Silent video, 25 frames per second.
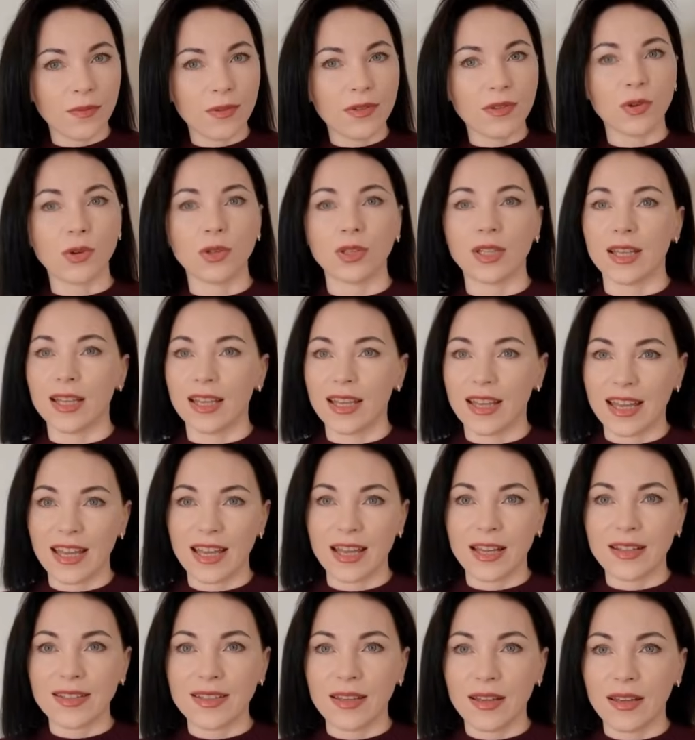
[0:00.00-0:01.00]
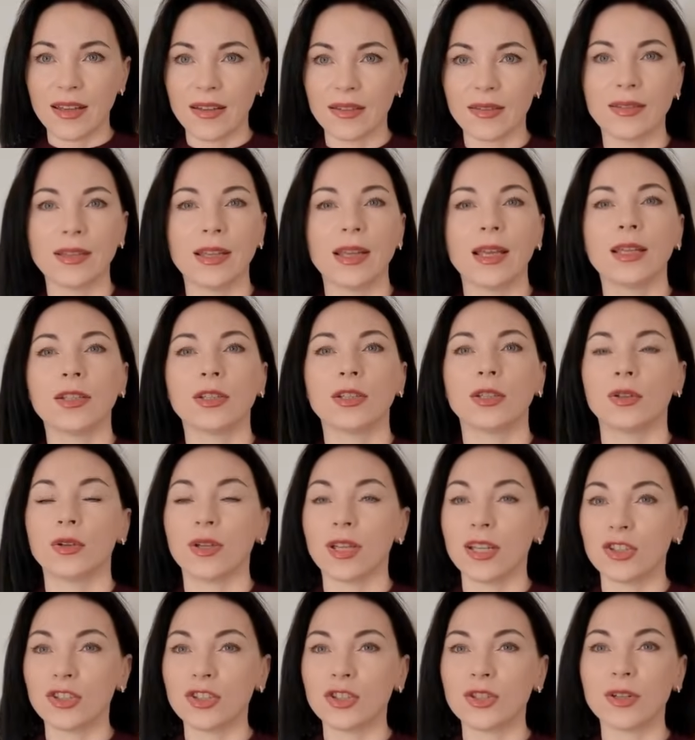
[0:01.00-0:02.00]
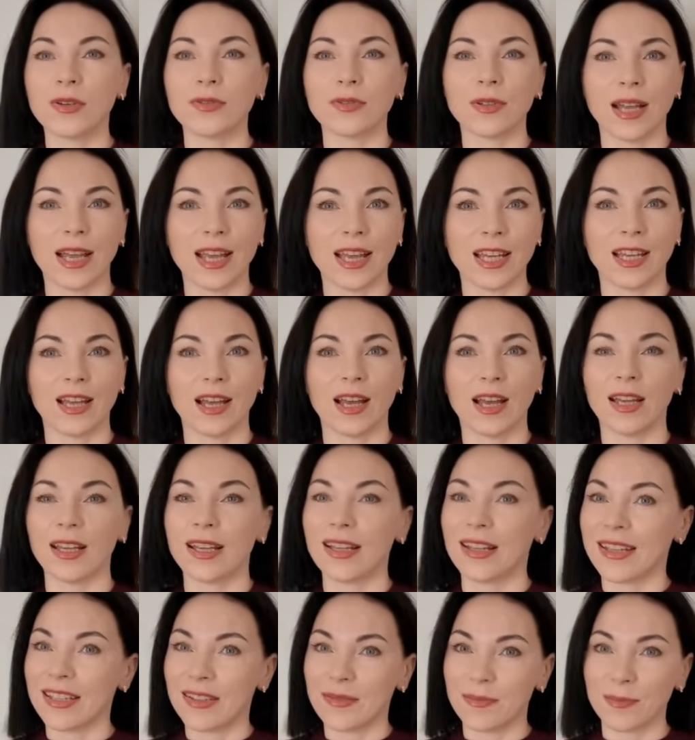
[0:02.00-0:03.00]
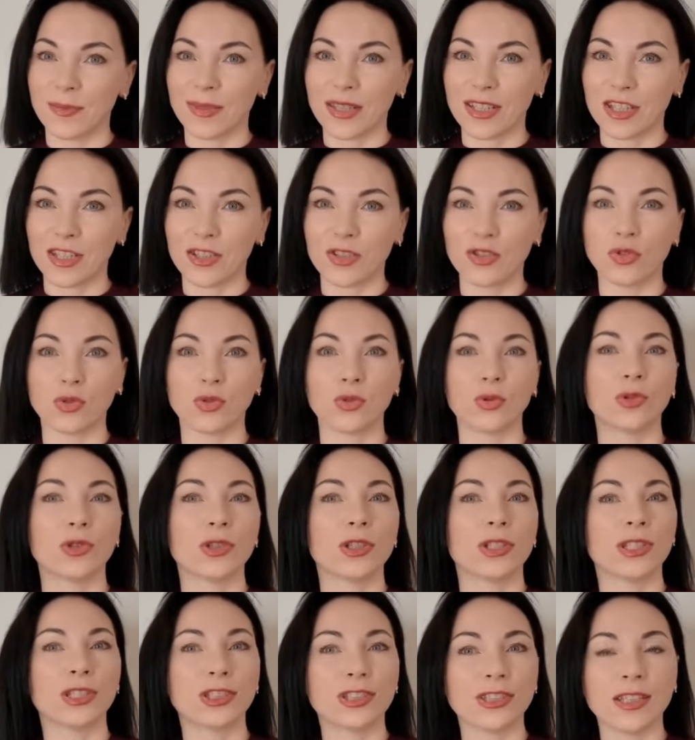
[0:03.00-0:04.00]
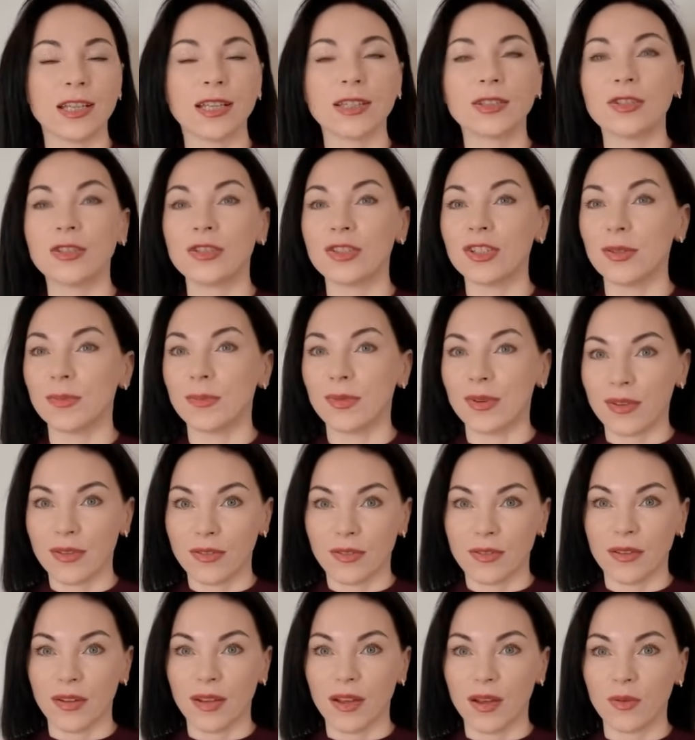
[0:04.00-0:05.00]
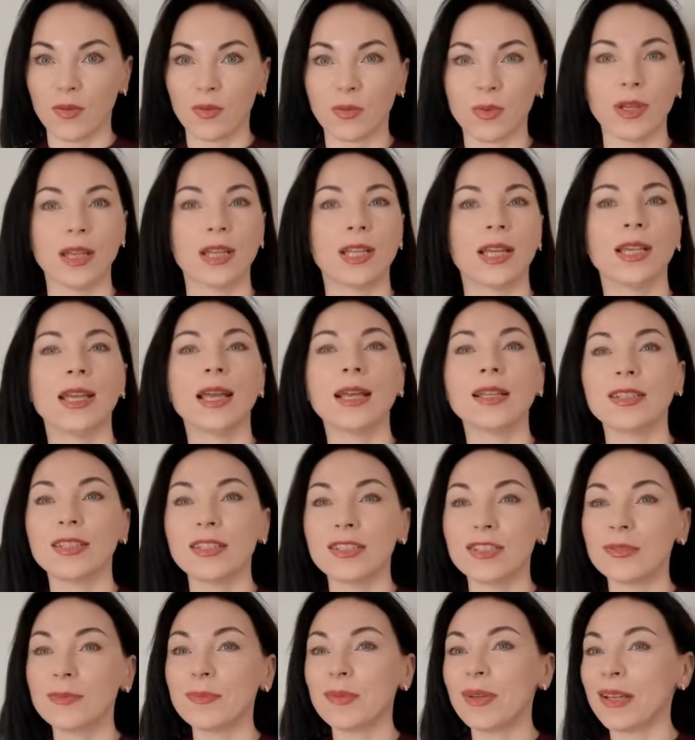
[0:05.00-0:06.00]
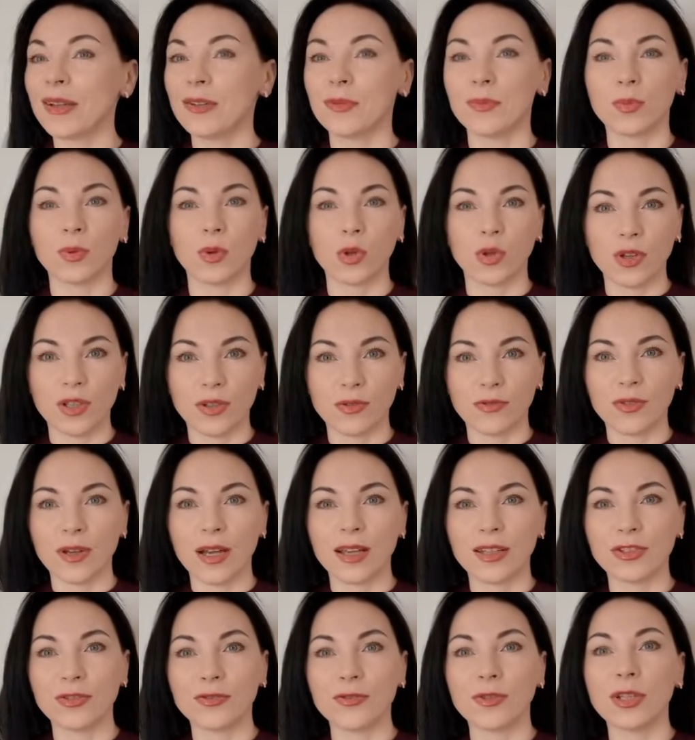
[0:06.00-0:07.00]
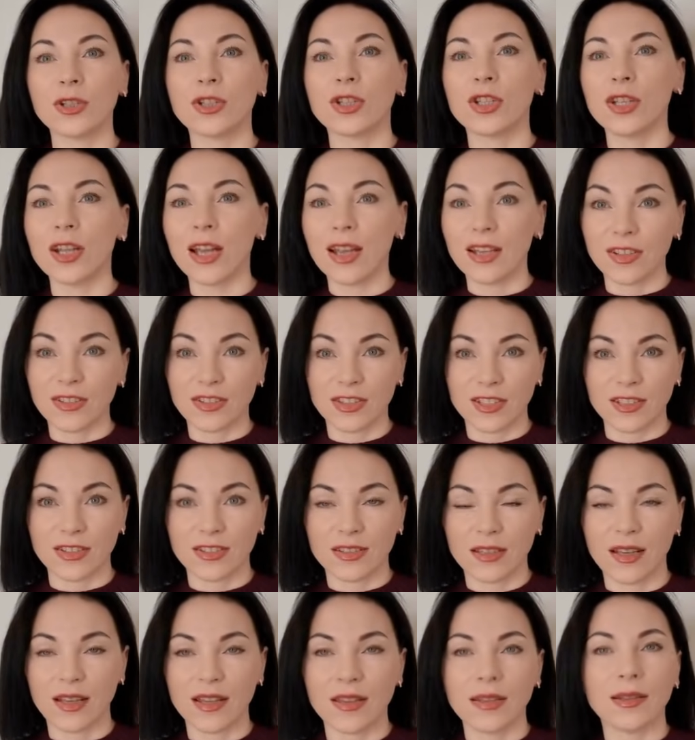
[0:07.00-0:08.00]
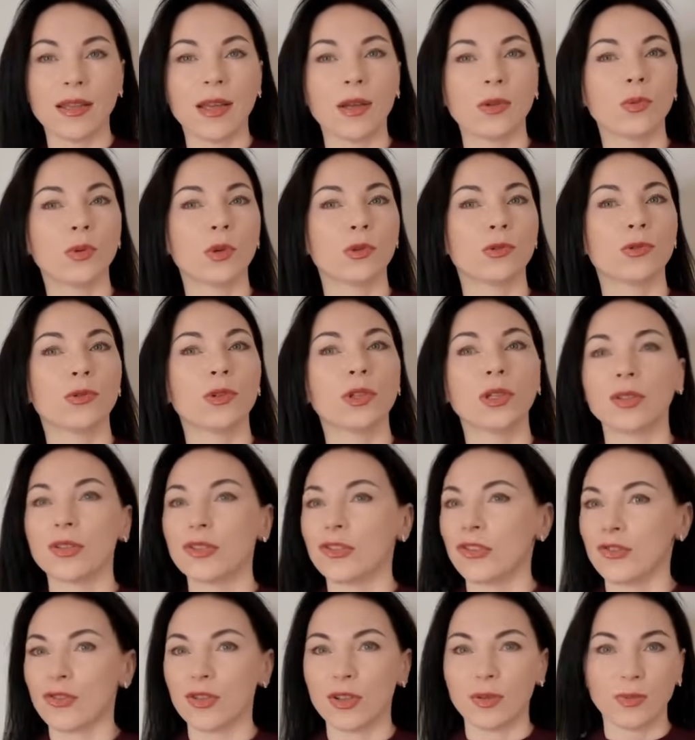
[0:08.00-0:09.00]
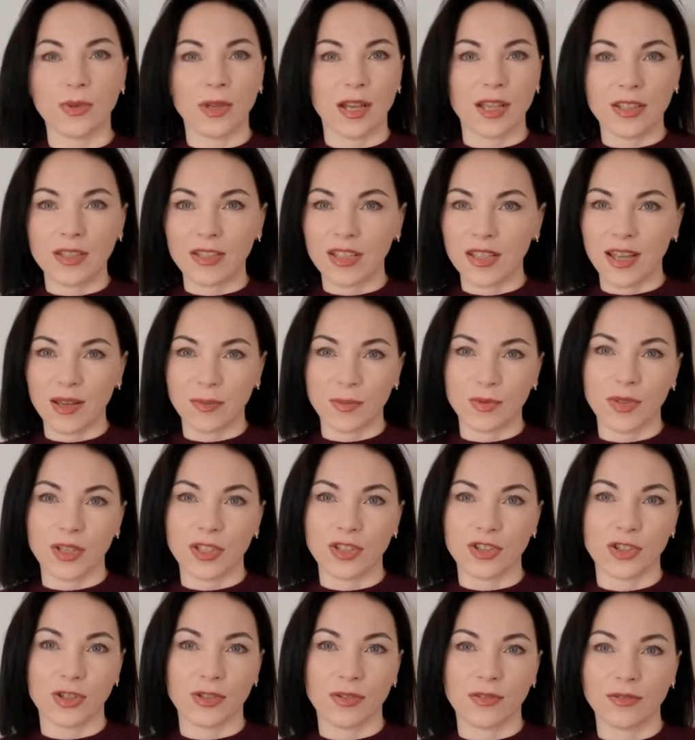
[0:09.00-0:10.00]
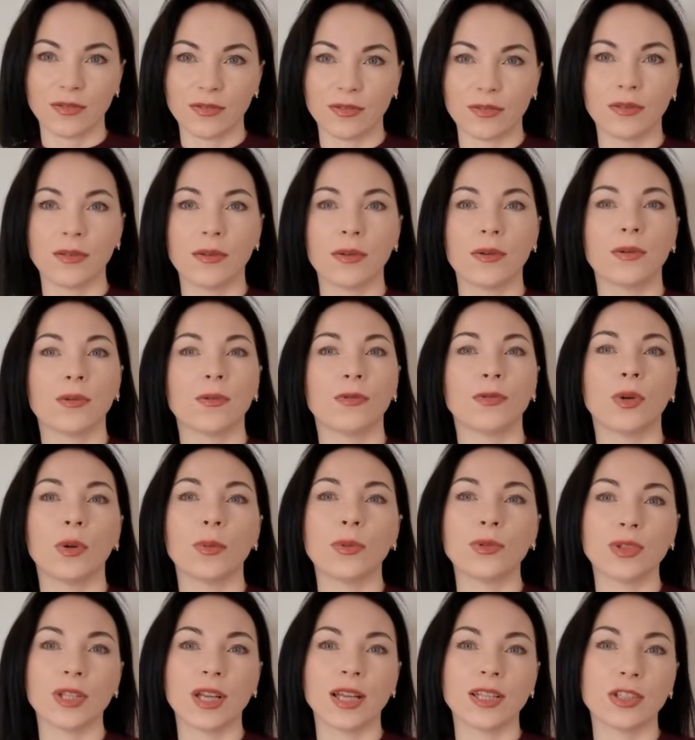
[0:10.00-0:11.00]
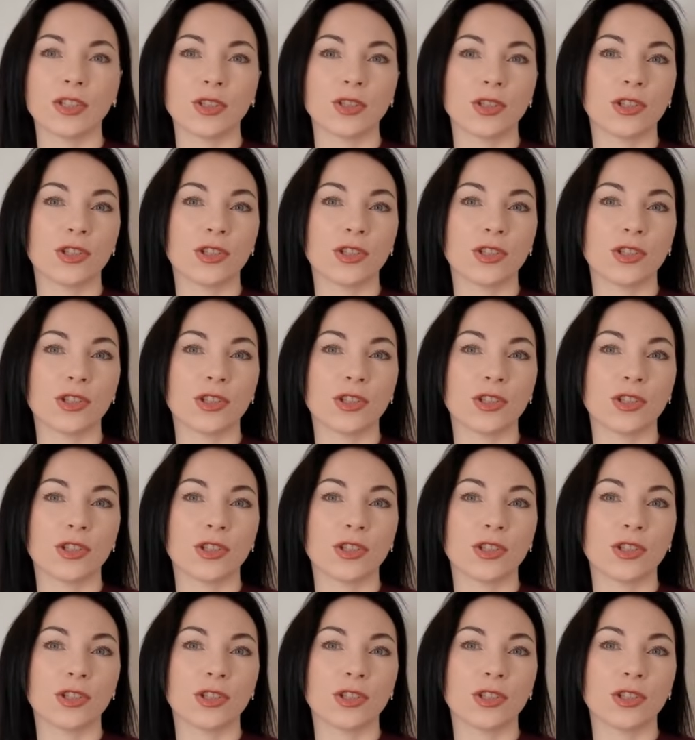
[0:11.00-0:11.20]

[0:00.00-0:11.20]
Looking ahead, the integration of AI in meeting tools is set to deepen we can anticipate more advanced functionalities that will further streamline collaboration, from tighter